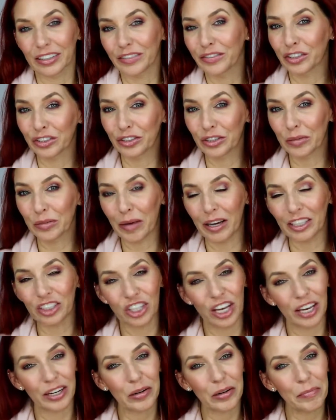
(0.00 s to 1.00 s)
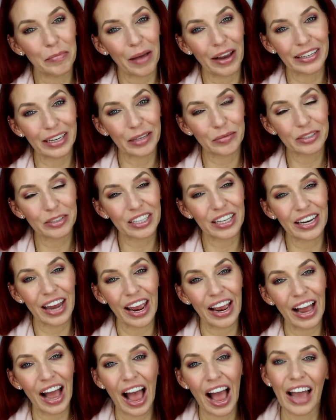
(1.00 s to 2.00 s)
If you're new to my channel, my name's
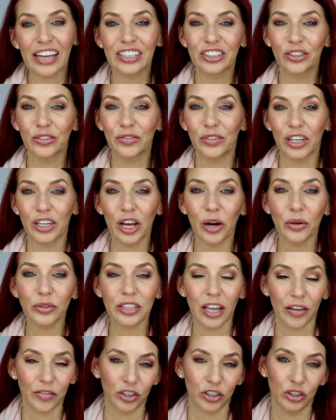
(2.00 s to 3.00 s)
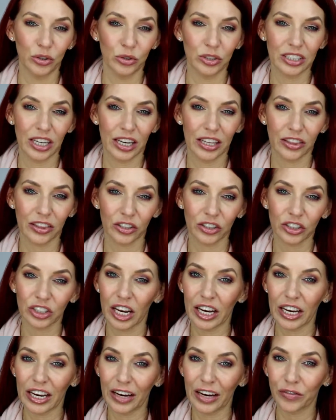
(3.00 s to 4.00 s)
Linnea. I do videos every Tuesday and
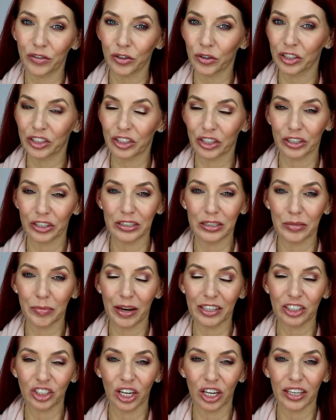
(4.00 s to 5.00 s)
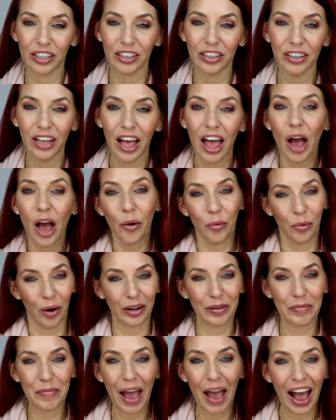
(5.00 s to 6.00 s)
Thursday. If you're returning to my channel,
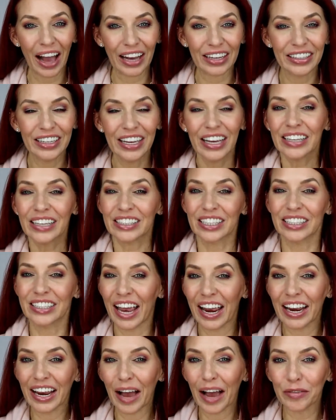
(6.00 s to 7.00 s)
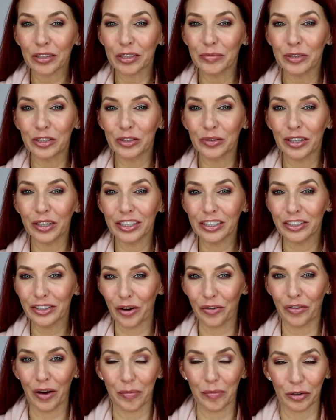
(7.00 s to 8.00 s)
welcome back. Today I'm going to be doing
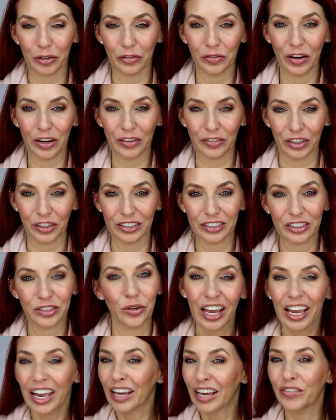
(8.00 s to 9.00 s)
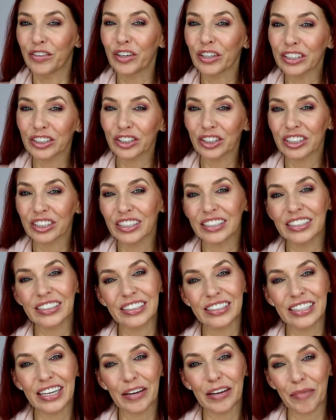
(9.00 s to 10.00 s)
November favorites. If you're interested in
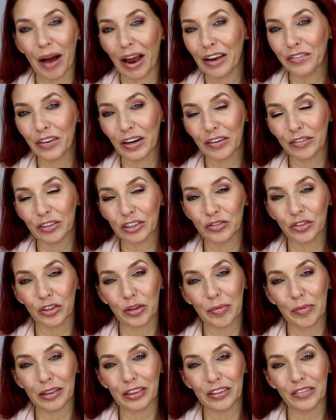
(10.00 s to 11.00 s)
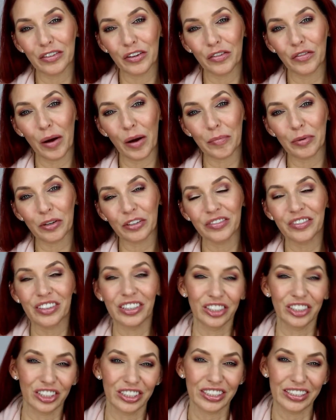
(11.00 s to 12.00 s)
seeing my favorites for the month of November,
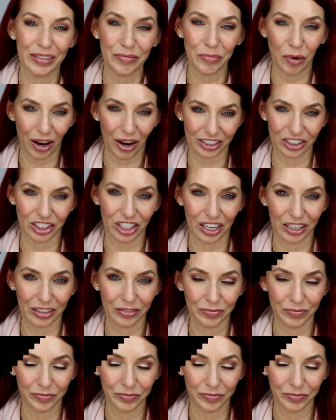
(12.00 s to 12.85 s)
then just keep watching.